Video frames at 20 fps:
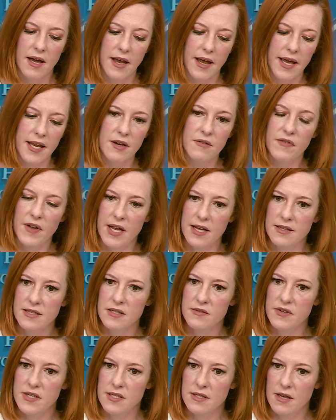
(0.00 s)
in advance
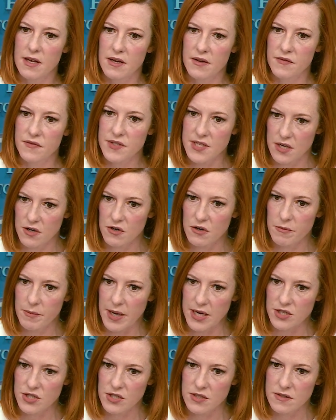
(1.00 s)
of Senator
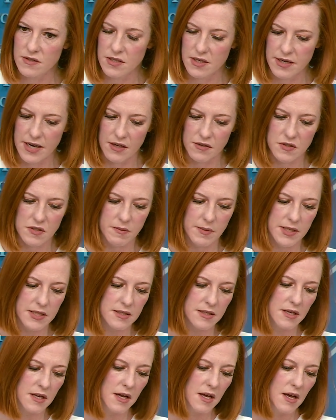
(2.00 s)
Manchin's
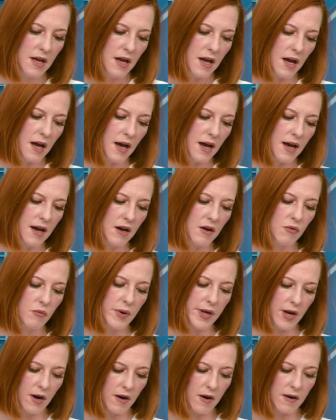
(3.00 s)
announcement.
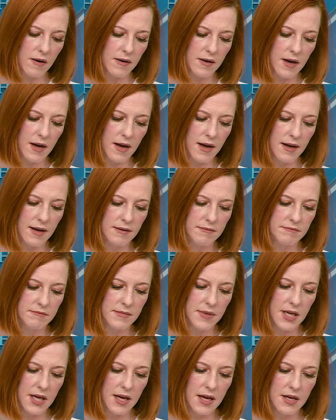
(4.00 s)

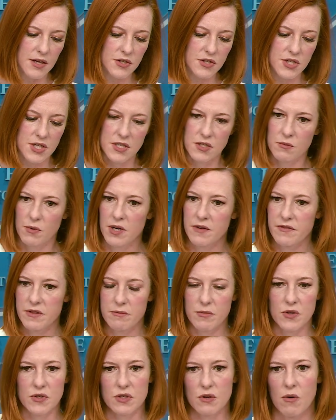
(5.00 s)
She is one of the
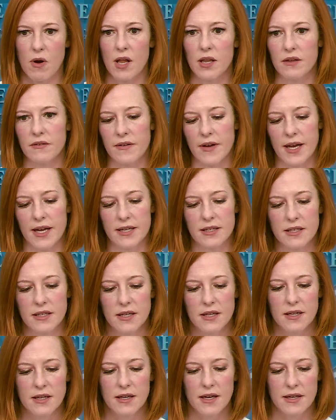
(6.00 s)
most qualified
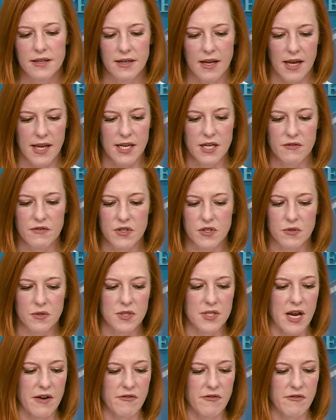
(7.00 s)
individuals to